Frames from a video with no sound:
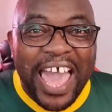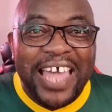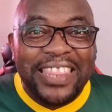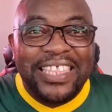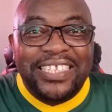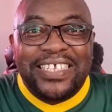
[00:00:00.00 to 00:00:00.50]

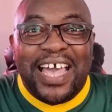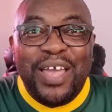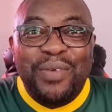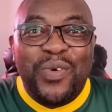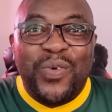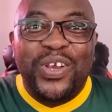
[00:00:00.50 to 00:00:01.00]
at the
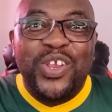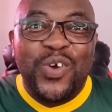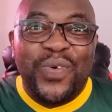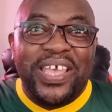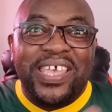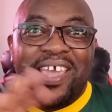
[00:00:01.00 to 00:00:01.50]
time when you
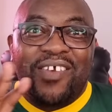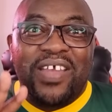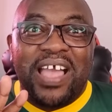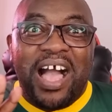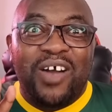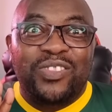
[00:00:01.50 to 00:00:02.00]
were
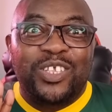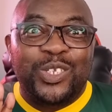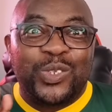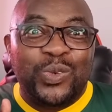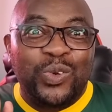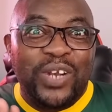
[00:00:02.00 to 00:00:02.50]
hearing how the
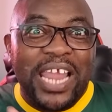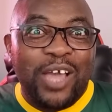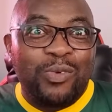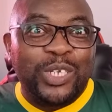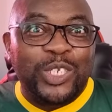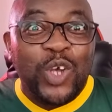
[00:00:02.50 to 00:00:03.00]
Zulu
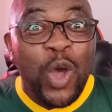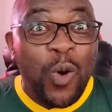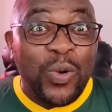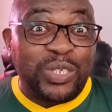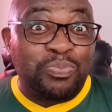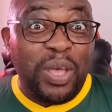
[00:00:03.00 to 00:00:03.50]
language
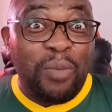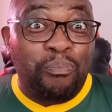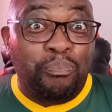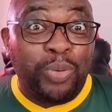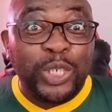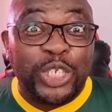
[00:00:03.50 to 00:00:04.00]
was being
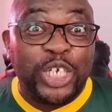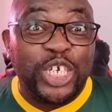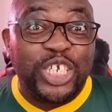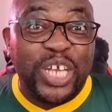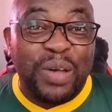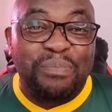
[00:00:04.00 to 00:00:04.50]

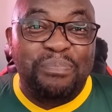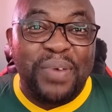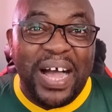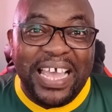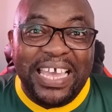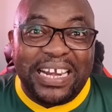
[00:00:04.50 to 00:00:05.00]
butchered
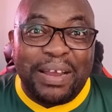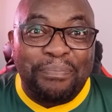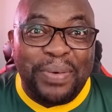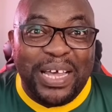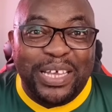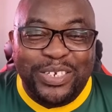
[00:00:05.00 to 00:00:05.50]
by
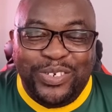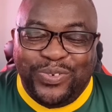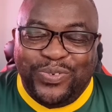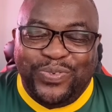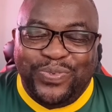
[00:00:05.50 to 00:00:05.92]
Rapat?